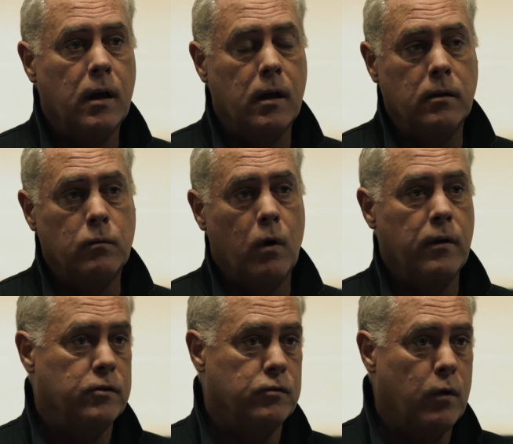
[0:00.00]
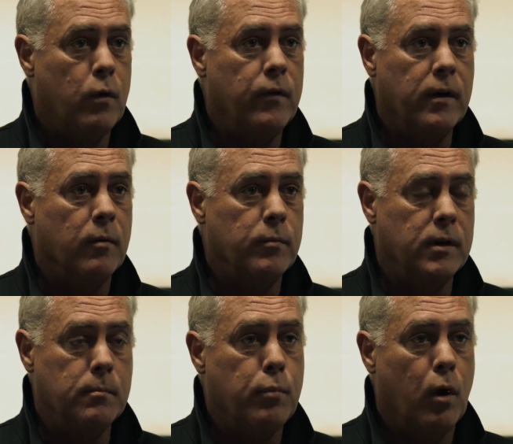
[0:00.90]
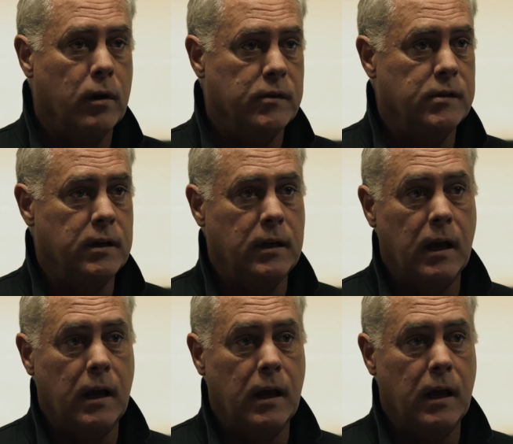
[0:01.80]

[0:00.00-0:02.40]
And while there's a role for government in policy